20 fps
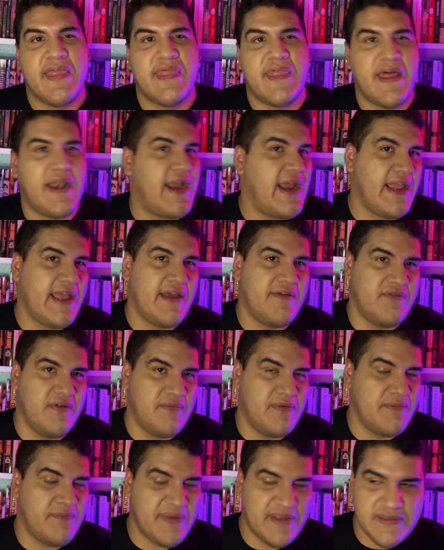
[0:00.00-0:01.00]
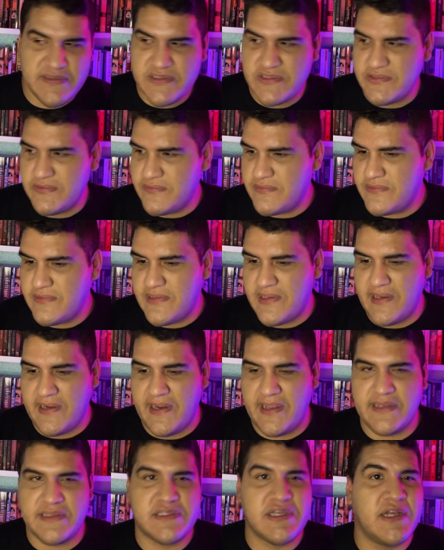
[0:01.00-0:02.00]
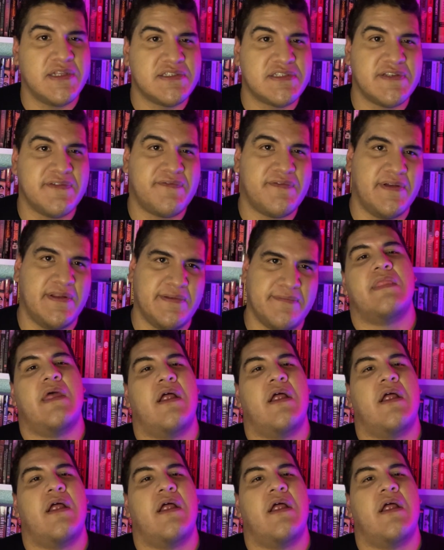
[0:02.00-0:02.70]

that I have ever been to. And I had tons of fun.